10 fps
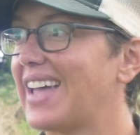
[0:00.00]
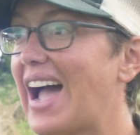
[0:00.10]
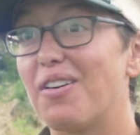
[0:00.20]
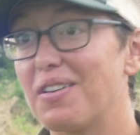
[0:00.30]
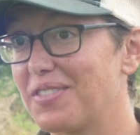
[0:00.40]

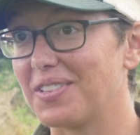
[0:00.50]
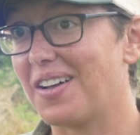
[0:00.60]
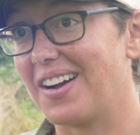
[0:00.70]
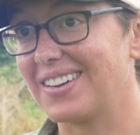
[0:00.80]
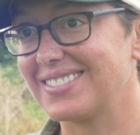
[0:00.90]
however
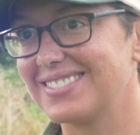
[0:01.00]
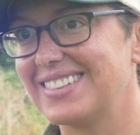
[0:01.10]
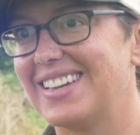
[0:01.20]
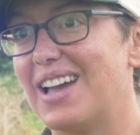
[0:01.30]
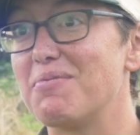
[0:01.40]
long.
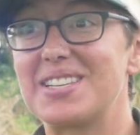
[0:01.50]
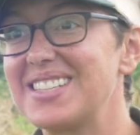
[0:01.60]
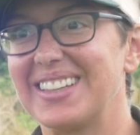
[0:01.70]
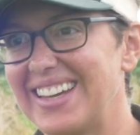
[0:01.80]
And we're still